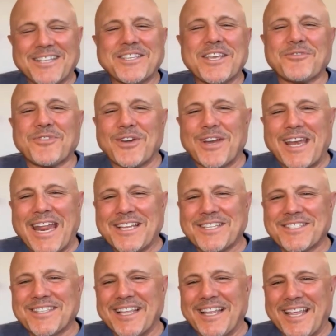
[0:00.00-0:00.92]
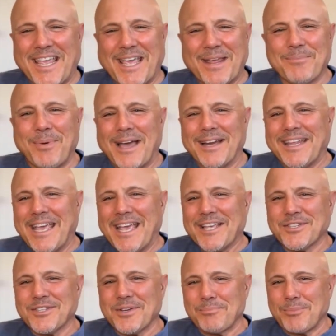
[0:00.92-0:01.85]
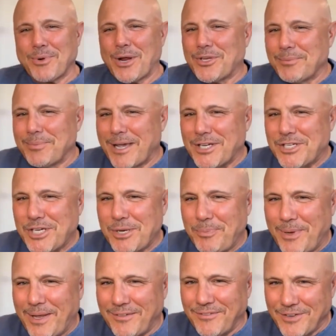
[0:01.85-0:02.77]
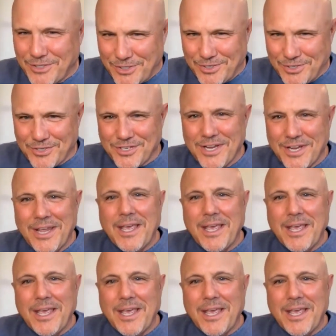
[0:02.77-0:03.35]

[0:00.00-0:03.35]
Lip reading: That's it for today's Think Again podcast, brought to you by GPN Visions,